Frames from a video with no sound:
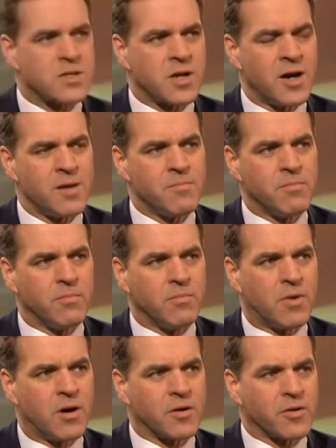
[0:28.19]
the time
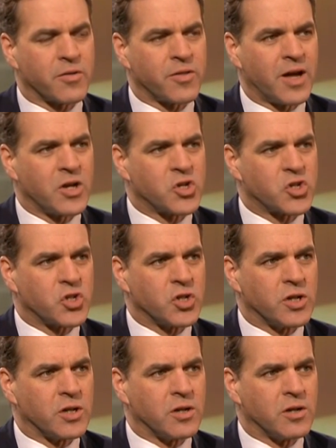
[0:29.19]
Margaret
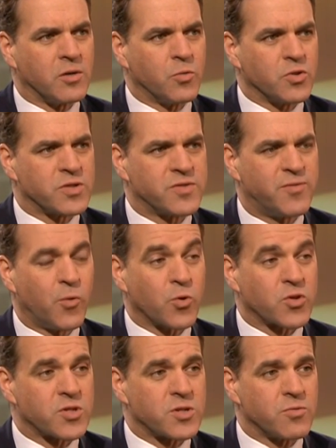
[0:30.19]
Thatcher was
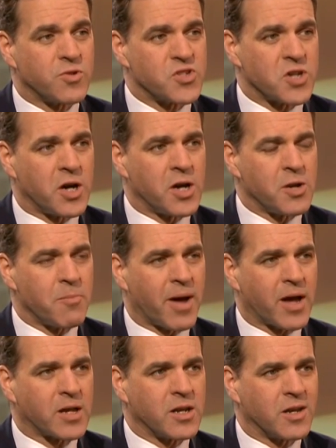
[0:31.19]
forced to resign
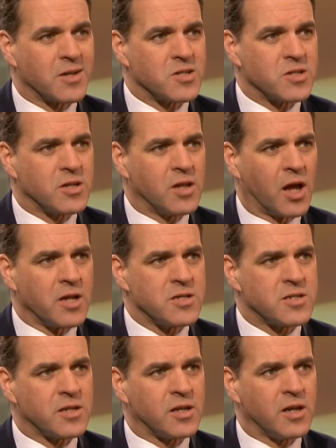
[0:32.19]
back in
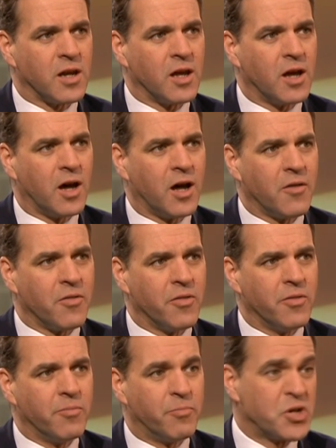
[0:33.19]
1990, uh,
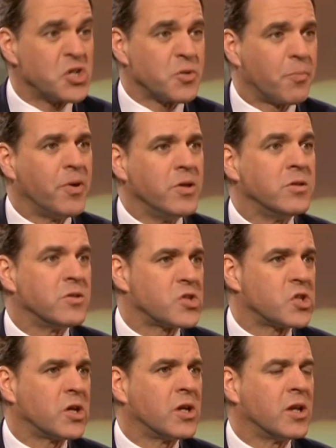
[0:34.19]
British opinion
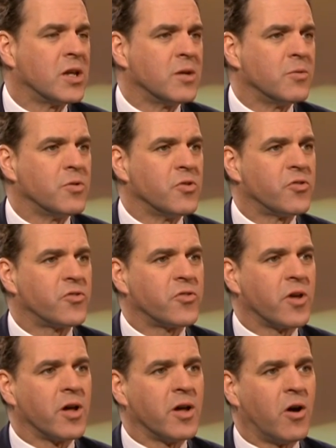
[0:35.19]
certainly
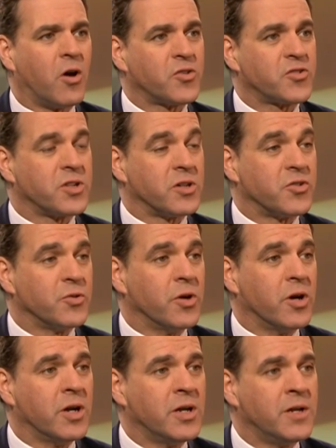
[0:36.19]
was uh, hostile to
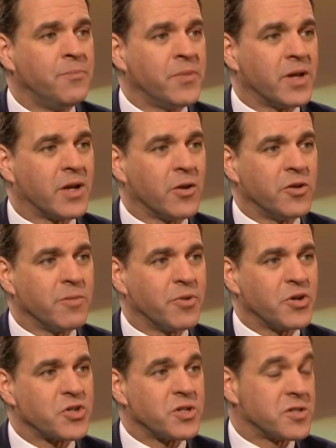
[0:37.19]
her, including
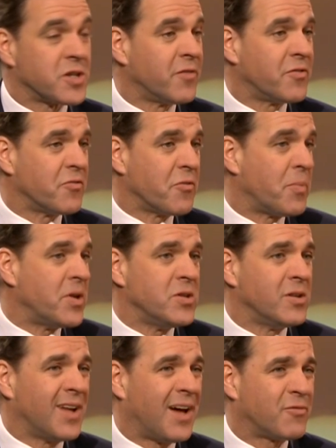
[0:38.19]
British Conservative
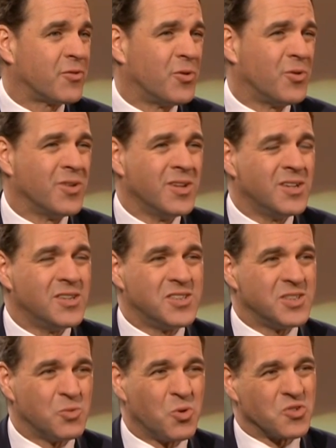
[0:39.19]
opinion. After all,
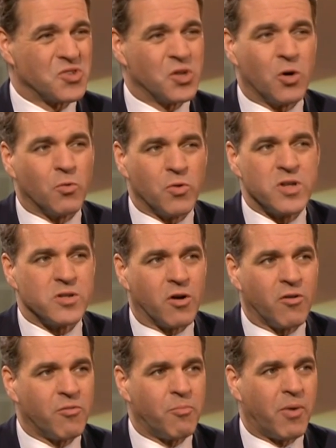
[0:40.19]
she was got rid
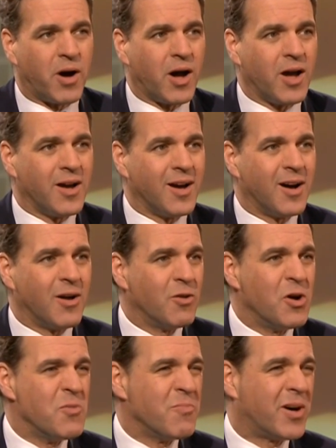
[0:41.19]
of by
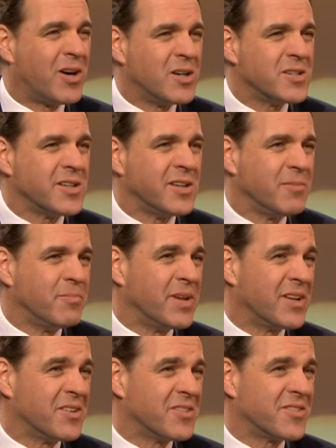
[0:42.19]
her own party
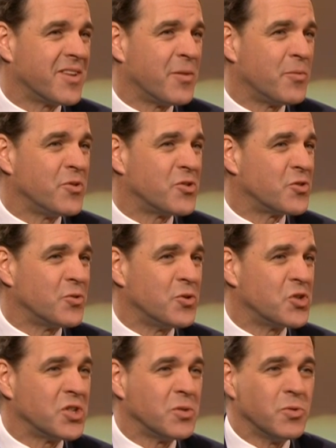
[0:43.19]
because they were
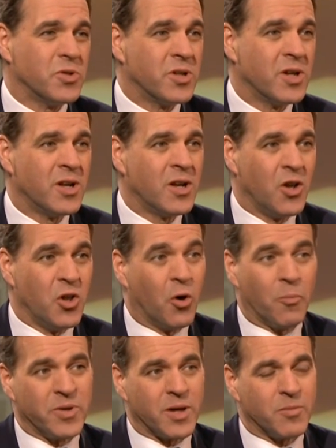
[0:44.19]
sure she would
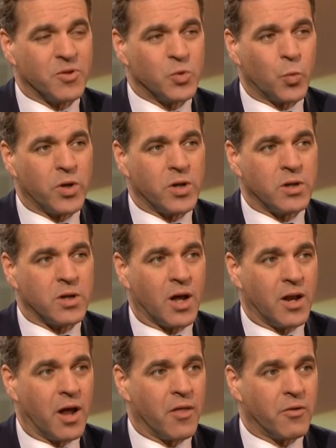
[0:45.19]
not be able to win
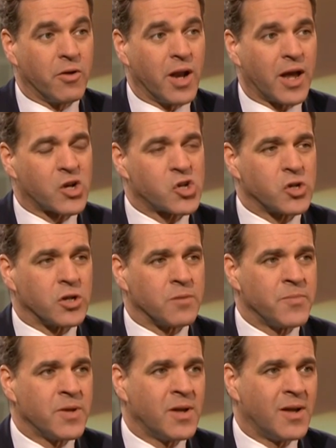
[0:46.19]
another
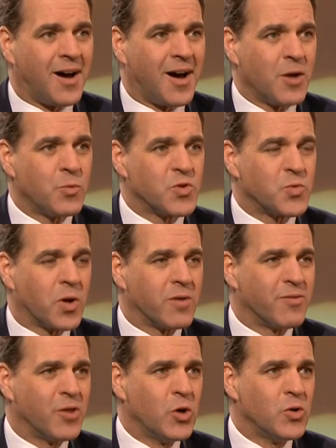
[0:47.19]
election. I was
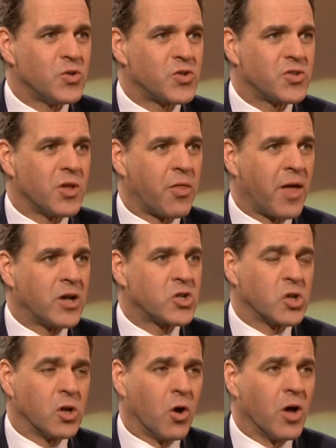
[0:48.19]
one of those
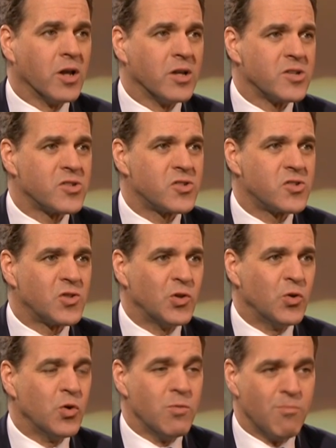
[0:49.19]
Thatcher loyalists
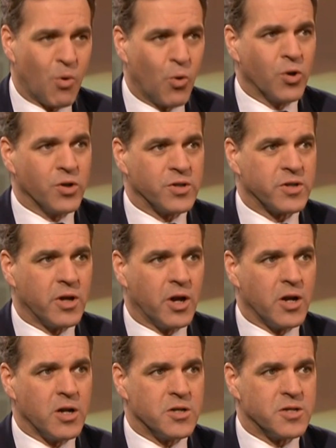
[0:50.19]
who, who mourned
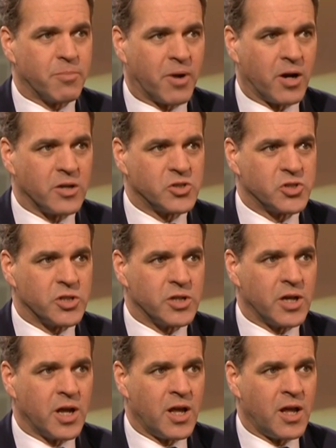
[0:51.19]
her
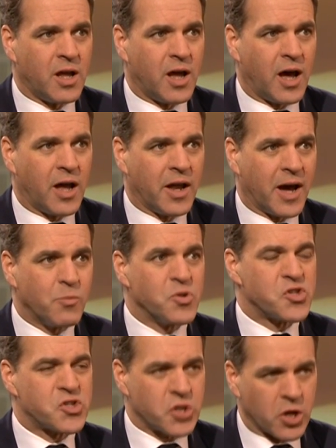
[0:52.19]
departure, and I
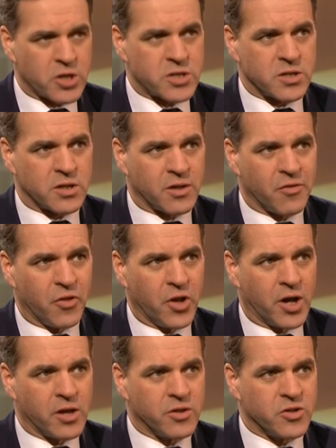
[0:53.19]
was certain the
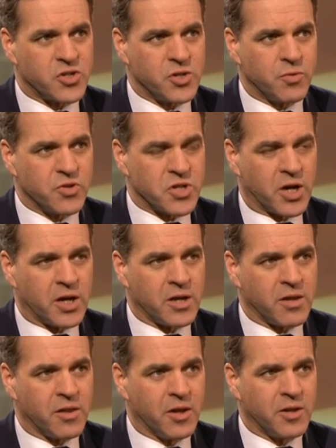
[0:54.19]
night that she
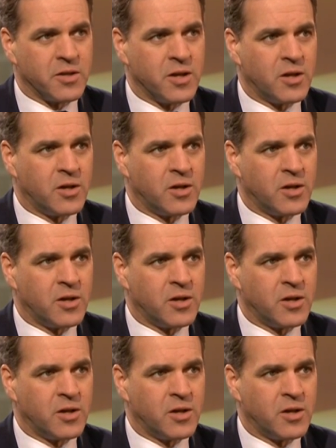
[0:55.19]
resigned that